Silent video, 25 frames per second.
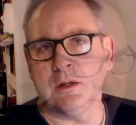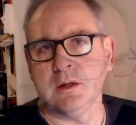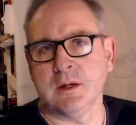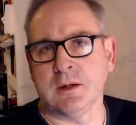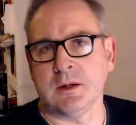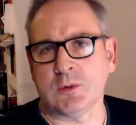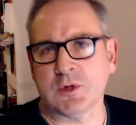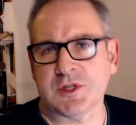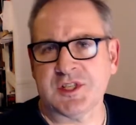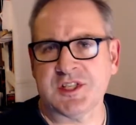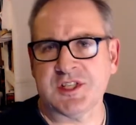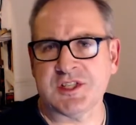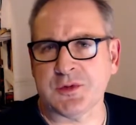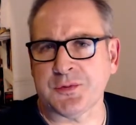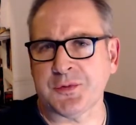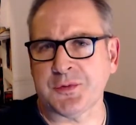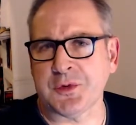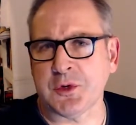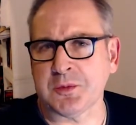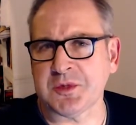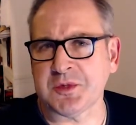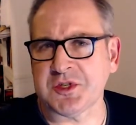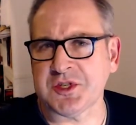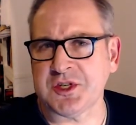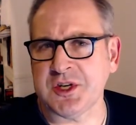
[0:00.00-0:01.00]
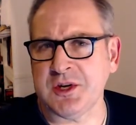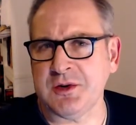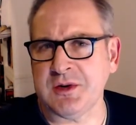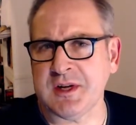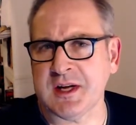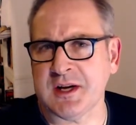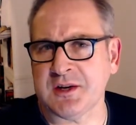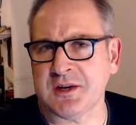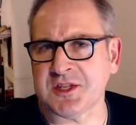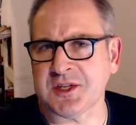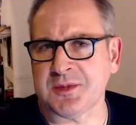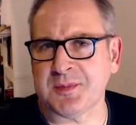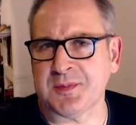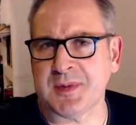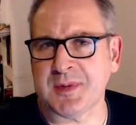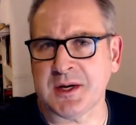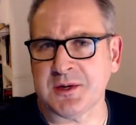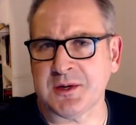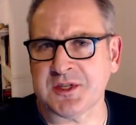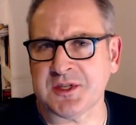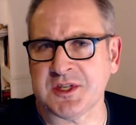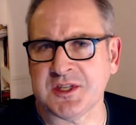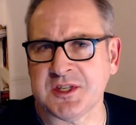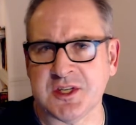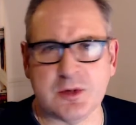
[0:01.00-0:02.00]
Now, what is a film studio
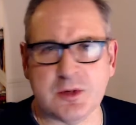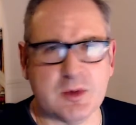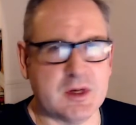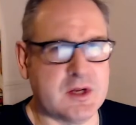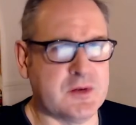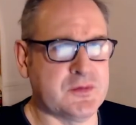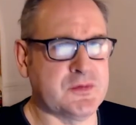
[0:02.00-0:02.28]
supposed to do when